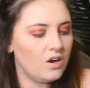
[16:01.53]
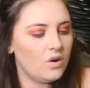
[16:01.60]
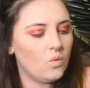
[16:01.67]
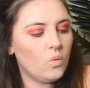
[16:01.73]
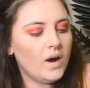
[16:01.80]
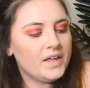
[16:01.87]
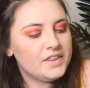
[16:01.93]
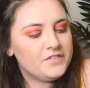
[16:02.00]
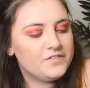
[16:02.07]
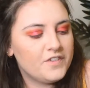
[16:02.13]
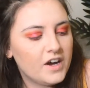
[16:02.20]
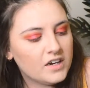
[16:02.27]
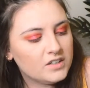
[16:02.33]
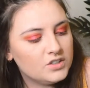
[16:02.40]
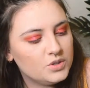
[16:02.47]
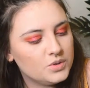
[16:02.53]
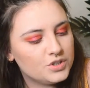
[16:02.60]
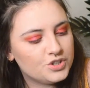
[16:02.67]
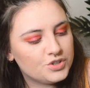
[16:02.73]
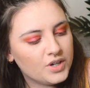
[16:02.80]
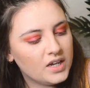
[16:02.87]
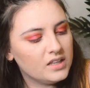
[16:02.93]
Why the fuck do
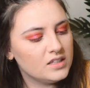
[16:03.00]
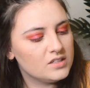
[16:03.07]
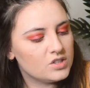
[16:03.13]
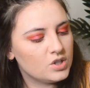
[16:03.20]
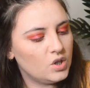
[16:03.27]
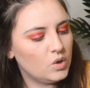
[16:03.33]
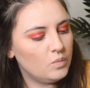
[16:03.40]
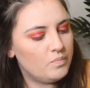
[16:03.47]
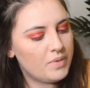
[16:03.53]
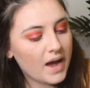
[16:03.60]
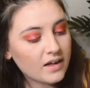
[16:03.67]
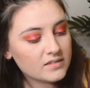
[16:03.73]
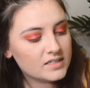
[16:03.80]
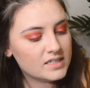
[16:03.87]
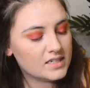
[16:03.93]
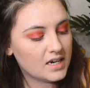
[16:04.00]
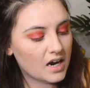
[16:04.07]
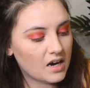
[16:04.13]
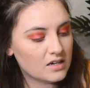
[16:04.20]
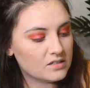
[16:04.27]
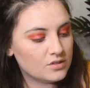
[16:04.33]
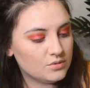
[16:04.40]
Australians call bouncy
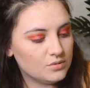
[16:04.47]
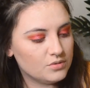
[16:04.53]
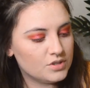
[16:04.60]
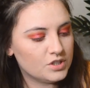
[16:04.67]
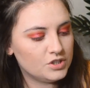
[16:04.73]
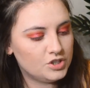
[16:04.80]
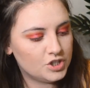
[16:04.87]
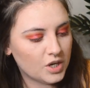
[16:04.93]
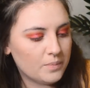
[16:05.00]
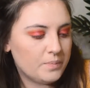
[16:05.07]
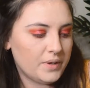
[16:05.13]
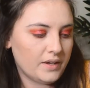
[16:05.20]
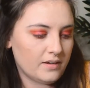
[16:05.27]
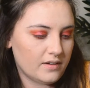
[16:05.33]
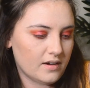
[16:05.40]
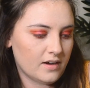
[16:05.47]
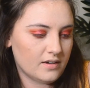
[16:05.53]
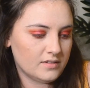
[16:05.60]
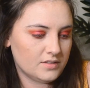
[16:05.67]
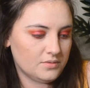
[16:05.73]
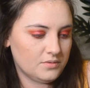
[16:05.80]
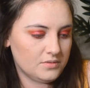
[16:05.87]
castles jumping
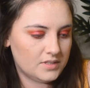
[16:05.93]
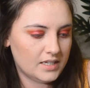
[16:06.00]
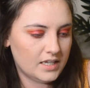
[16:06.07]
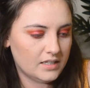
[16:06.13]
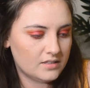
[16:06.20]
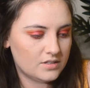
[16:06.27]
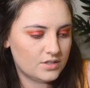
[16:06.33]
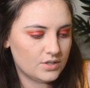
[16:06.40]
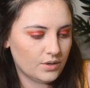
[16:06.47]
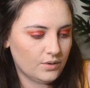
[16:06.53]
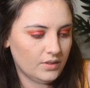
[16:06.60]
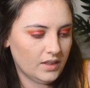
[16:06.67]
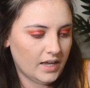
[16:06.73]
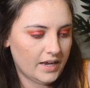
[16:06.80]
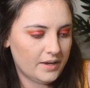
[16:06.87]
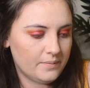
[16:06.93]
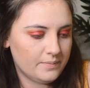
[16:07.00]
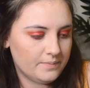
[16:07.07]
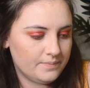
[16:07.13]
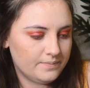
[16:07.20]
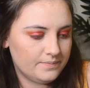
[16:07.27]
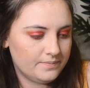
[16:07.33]
castles? It's so lame.
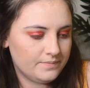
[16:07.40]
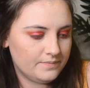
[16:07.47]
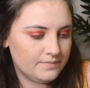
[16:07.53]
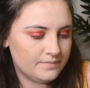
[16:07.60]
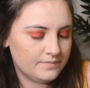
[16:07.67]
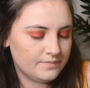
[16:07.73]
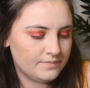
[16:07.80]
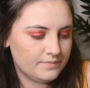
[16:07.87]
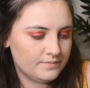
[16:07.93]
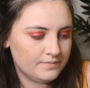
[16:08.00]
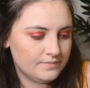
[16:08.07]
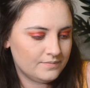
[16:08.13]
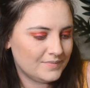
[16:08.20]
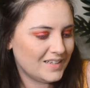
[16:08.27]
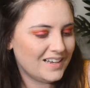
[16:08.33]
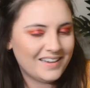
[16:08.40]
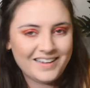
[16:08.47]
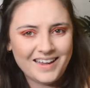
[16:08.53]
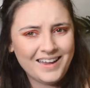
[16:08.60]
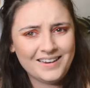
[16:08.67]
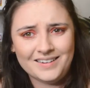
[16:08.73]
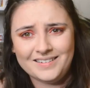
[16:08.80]

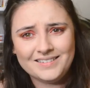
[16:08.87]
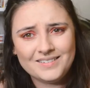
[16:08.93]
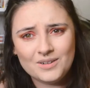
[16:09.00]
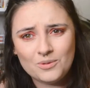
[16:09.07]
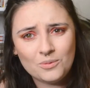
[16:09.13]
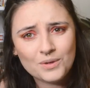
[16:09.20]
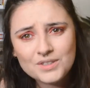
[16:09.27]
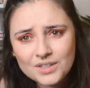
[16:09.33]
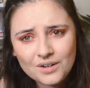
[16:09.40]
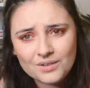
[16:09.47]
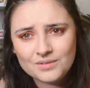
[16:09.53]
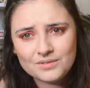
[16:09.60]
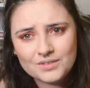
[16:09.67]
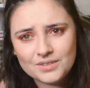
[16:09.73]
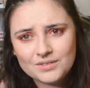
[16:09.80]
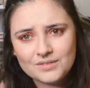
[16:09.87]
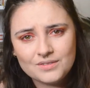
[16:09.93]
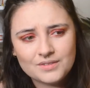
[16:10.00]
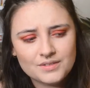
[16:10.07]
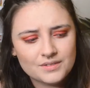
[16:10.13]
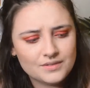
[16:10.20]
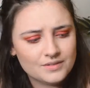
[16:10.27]
Again, we don't.
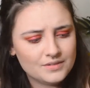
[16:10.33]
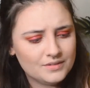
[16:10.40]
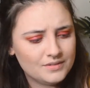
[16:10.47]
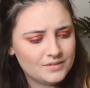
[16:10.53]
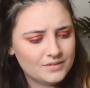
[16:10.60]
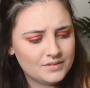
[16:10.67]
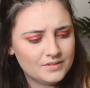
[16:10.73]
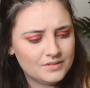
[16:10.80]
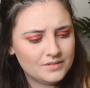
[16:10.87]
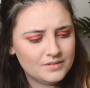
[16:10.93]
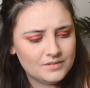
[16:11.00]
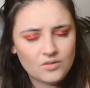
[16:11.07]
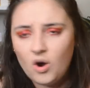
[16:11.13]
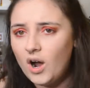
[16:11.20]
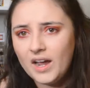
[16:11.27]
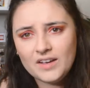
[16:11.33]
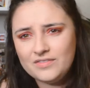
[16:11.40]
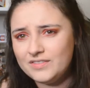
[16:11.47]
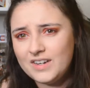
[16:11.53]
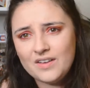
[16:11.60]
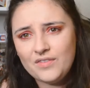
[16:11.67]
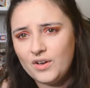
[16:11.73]
I have
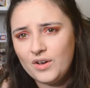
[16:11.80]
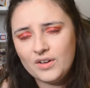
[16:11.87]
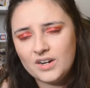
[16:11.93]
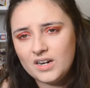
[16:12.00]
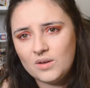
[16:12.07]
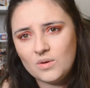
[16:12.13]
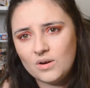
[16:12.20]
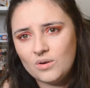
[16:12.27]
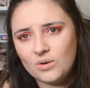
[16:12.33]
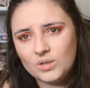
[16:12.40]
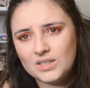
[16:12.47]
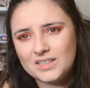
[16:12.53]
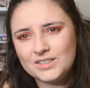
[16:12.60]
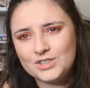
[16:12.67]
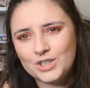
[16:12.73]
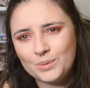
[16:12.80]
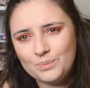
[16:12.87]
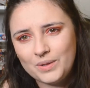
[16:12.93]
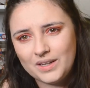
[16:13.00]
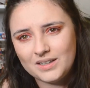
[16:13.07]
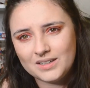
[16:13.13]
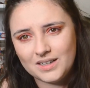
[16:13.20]
never heard anyone call it a
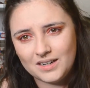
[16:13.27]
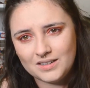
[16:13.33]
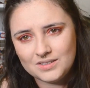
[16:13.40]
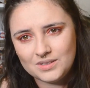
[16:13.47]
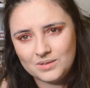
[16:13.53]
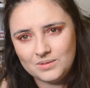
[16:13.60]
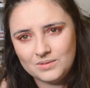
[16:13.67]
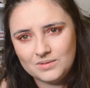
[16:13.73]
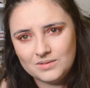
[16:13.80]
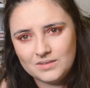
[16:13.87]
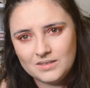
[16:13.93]
jumping castle.